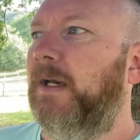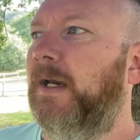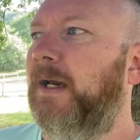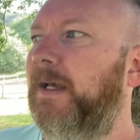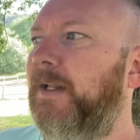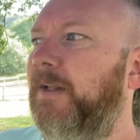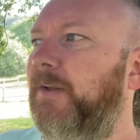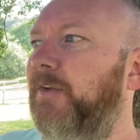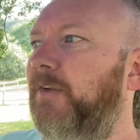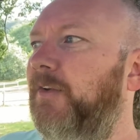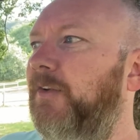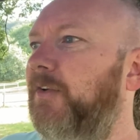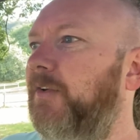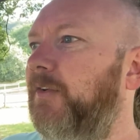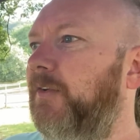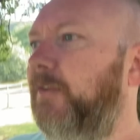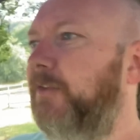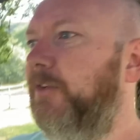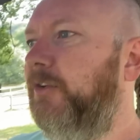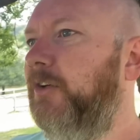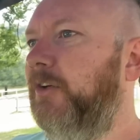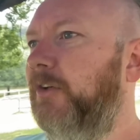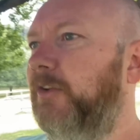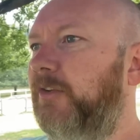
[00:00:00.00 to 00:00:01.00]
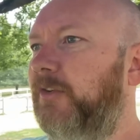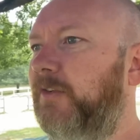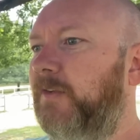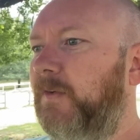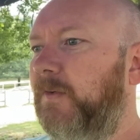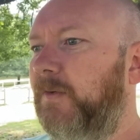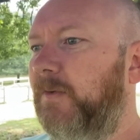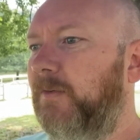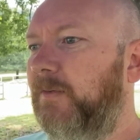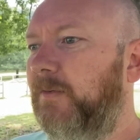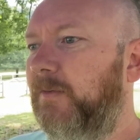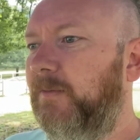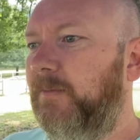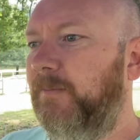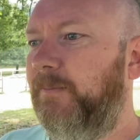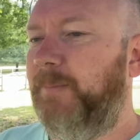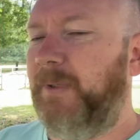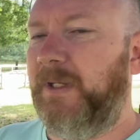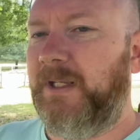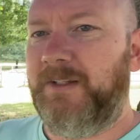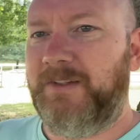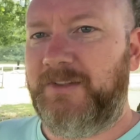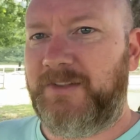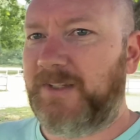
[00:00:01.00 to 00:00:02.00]
and just
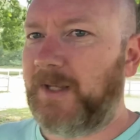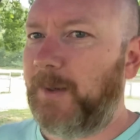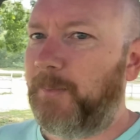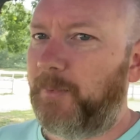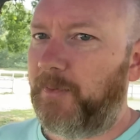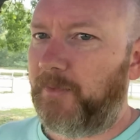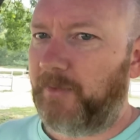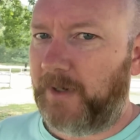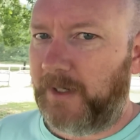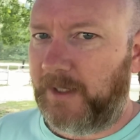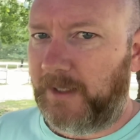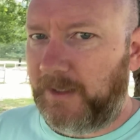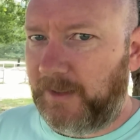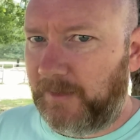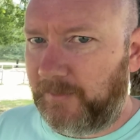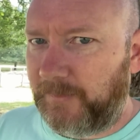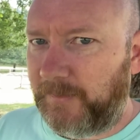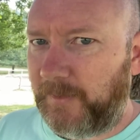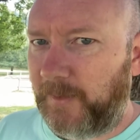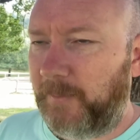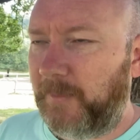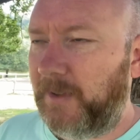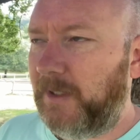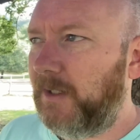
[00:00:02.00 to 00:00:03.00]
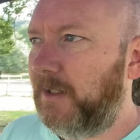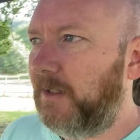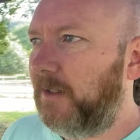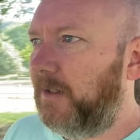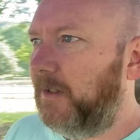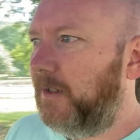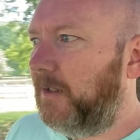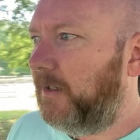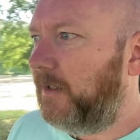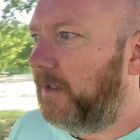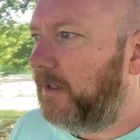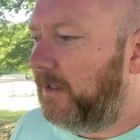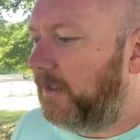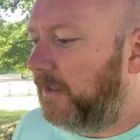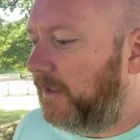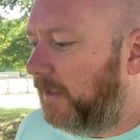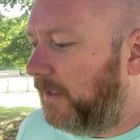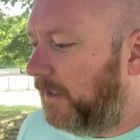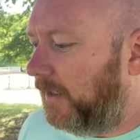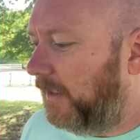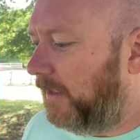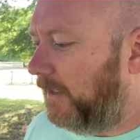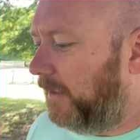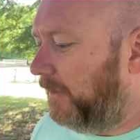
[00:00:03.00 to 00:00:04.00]
being separated from it
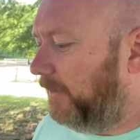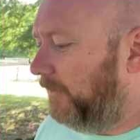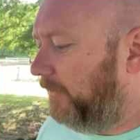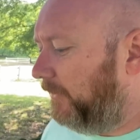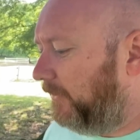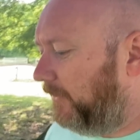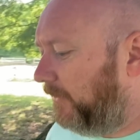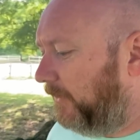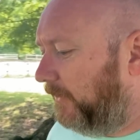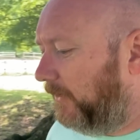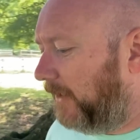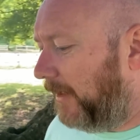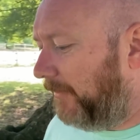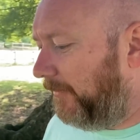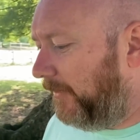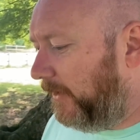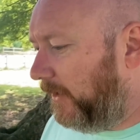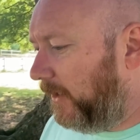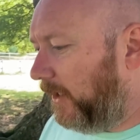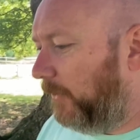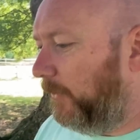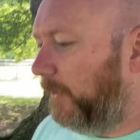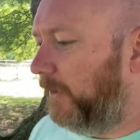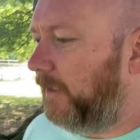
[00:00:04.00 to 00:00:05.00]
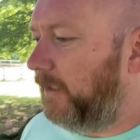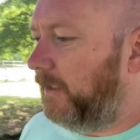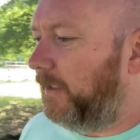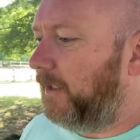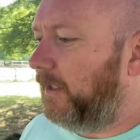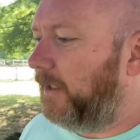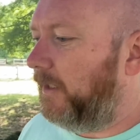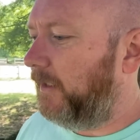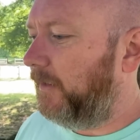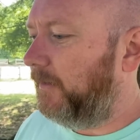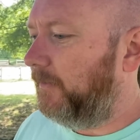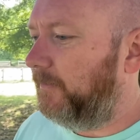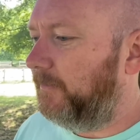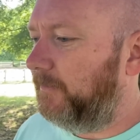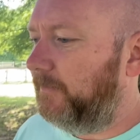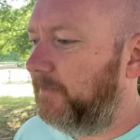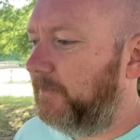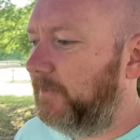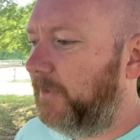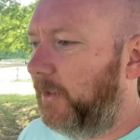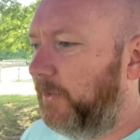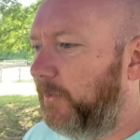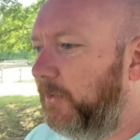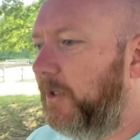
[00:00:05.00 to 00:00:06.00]
and having no internet,
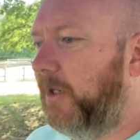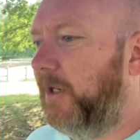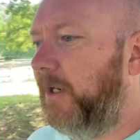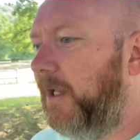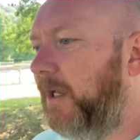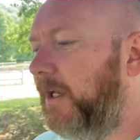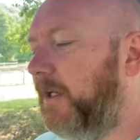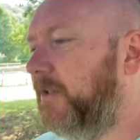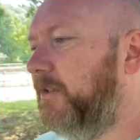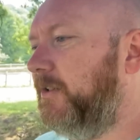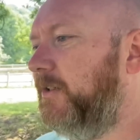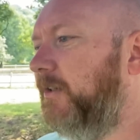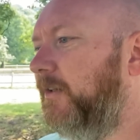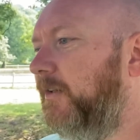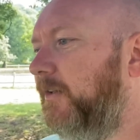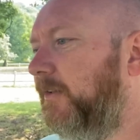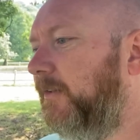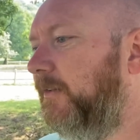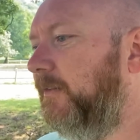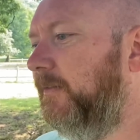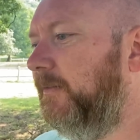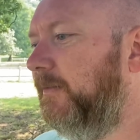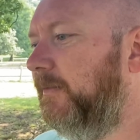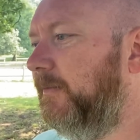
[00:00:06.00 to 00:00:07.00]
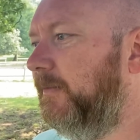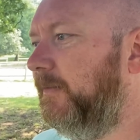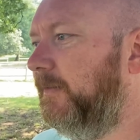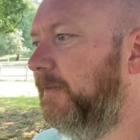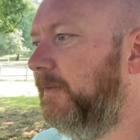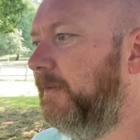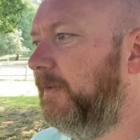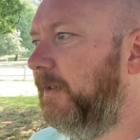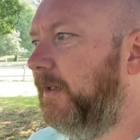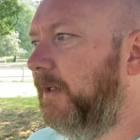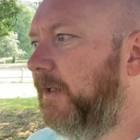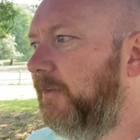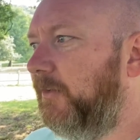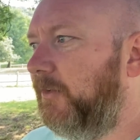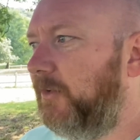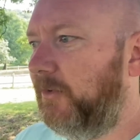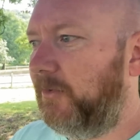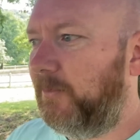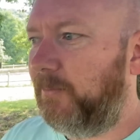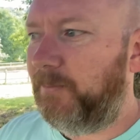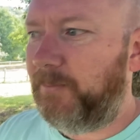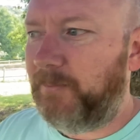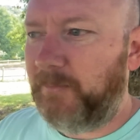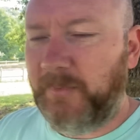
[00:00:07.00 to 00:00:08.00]
no connection, and
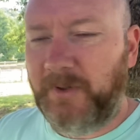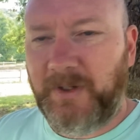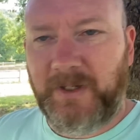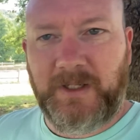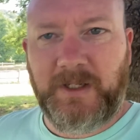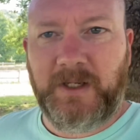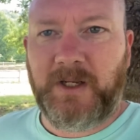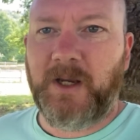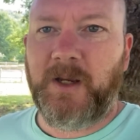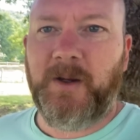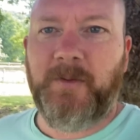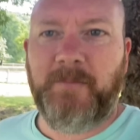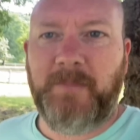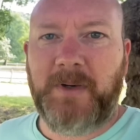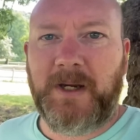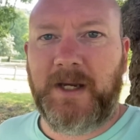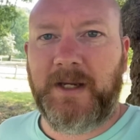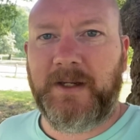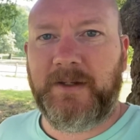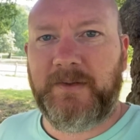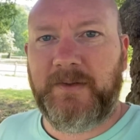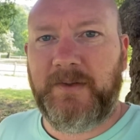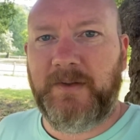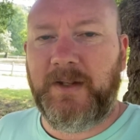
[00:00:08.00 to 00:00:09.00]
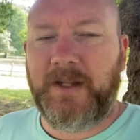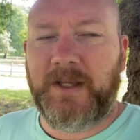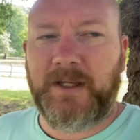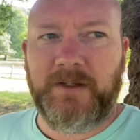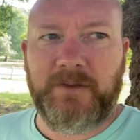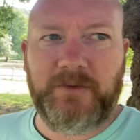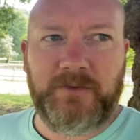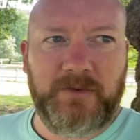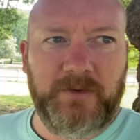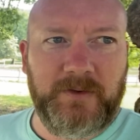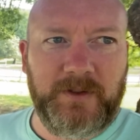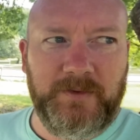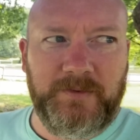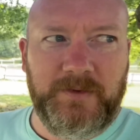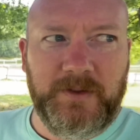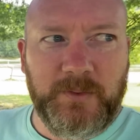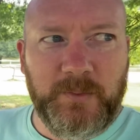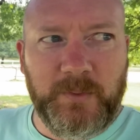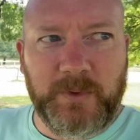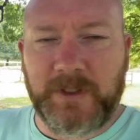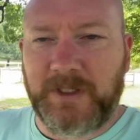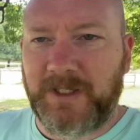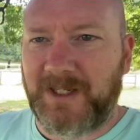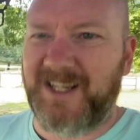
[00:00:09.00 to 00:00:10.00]
just really going back to nature. And if
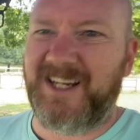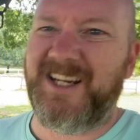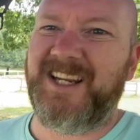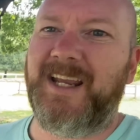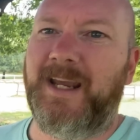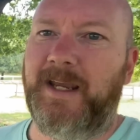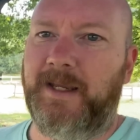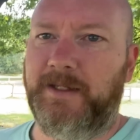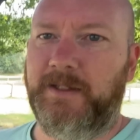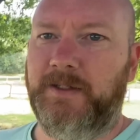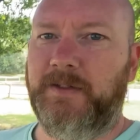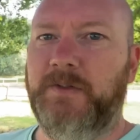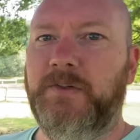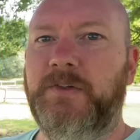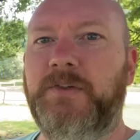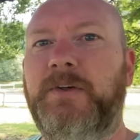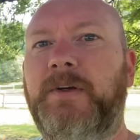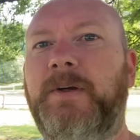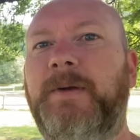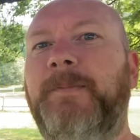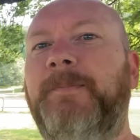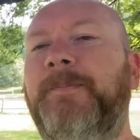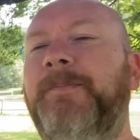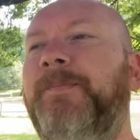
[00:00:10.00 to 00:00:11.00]
you wanted a gauge,